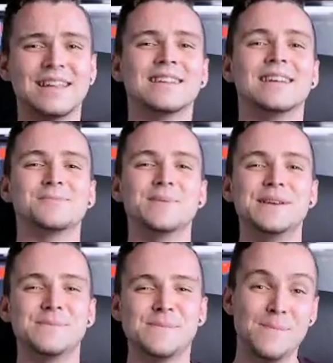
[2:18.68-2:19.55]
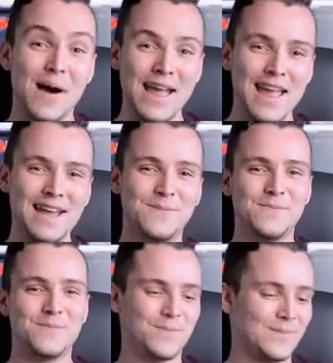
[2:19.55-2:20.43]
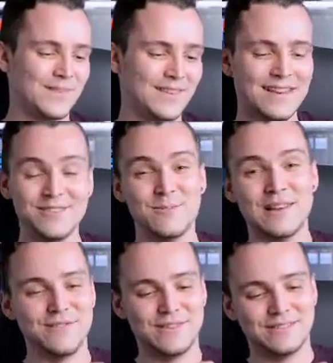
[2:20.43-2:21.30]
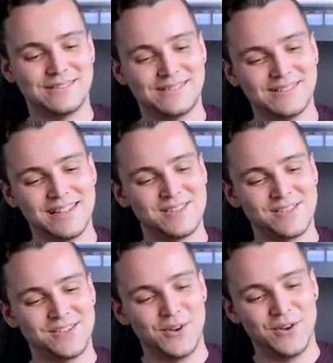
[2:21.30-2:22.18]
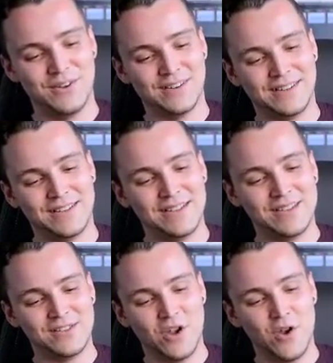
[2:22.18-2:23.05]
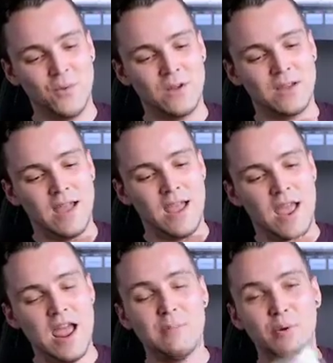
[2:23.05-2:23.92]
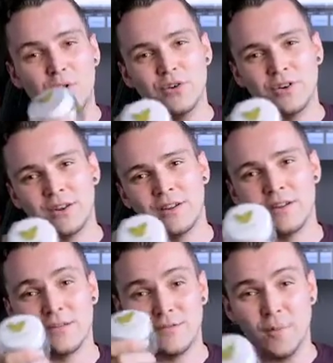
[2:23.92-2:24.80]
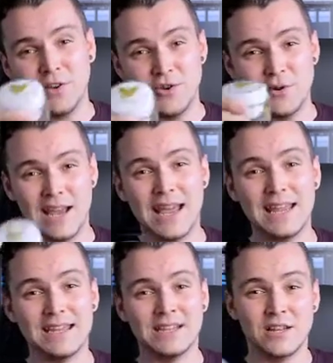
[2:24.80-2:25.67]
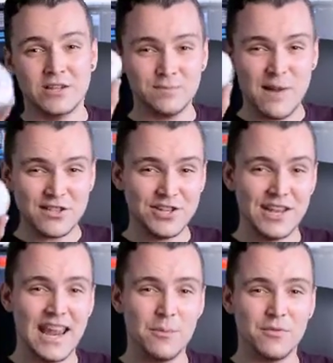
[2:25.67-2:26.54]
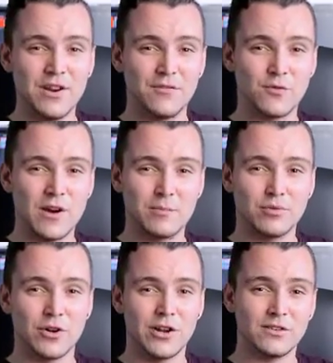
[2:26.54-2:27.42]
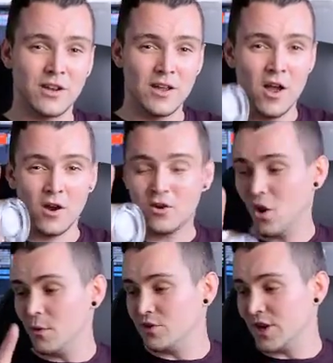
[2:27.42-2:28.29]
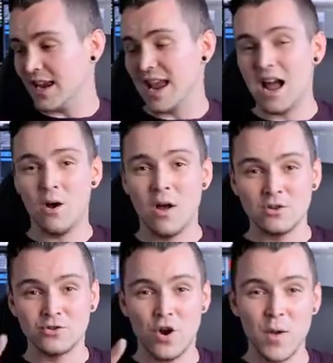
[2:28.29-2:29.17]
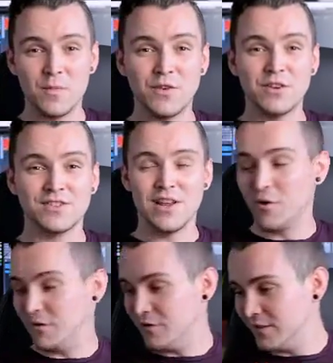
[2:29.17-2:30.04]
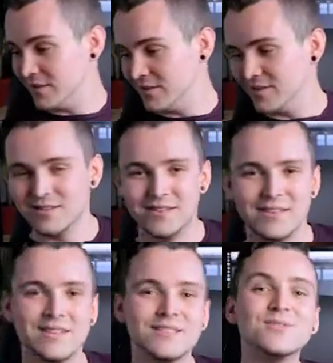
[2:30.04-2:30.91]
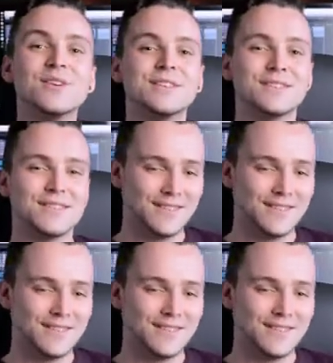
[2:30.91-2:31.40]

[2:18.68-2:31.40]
That's me, my hair. Can you believe it? That's just so good. So, Hairbond from the UK, smashed it again with another great product. Go and check it out. Try them for yourself. Cheers.